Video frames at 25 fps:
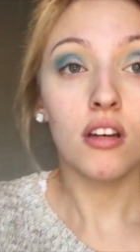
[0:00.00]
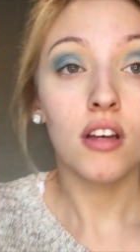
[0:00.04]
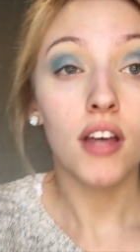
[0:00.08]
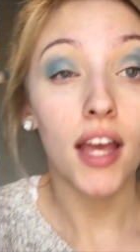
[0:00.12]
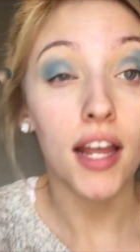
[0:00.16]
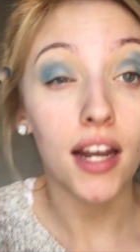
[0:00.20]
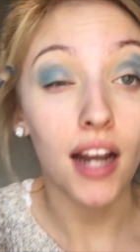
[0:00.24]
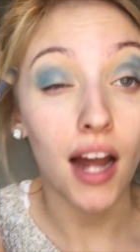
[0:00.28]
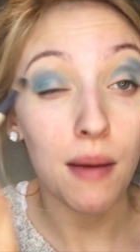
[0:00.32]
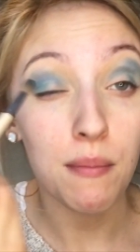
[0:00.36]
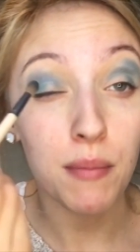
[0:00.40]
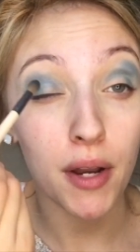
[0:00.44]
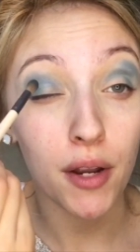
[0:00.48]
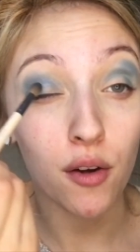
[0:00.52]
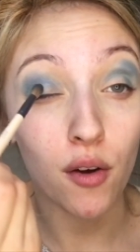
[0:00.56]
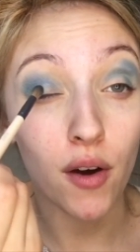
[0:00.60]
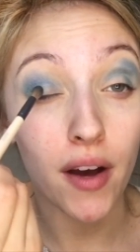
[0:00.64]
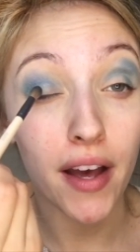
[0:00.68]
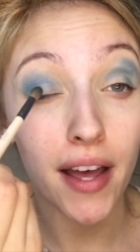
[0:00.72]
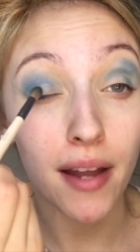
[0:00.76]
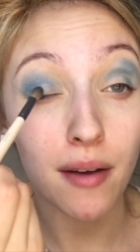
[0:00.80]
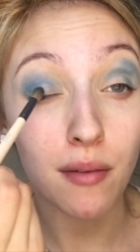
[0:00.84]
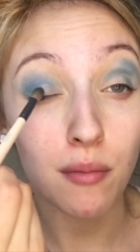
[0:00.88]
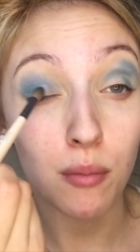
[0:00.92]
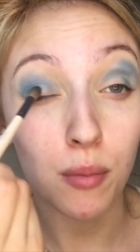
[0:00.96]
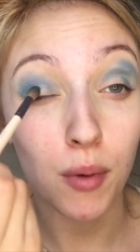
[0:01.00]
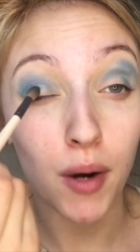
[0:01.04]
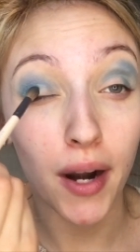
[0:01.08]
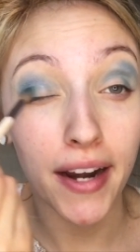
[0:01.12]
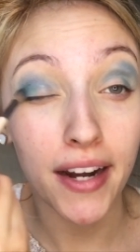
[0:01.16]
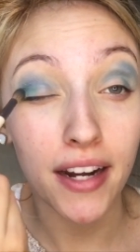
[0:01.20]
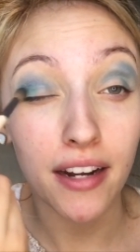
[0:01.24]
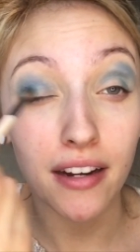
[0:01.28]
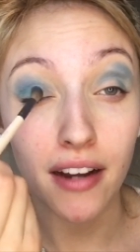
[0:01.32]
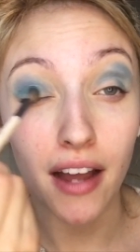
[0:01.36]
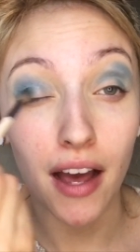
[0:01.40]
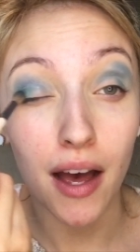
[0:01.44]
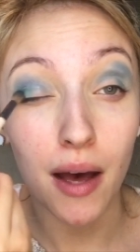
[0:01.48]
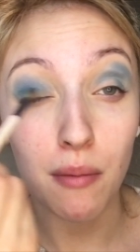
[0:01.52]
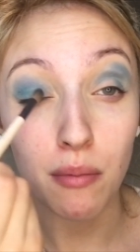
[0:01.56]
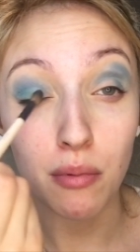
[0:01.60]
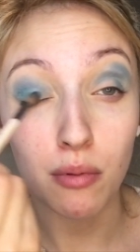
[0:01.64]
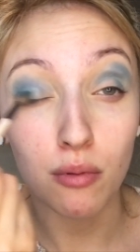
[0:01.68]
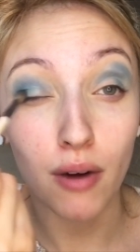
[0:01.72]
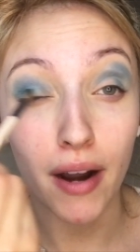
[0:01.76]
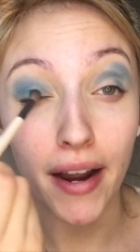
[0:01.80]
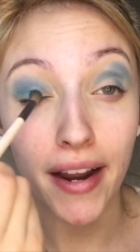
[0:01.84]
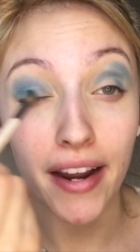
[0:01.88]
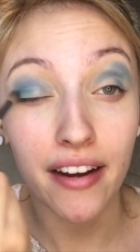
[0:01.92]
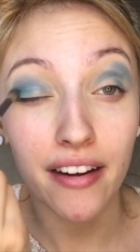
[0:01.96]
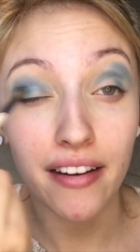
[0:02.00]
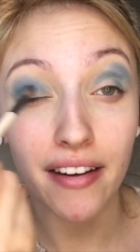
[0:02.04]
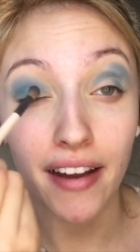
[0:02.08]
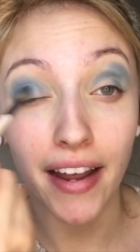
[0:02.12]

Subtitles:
And I'm going to go ahead and brighten up right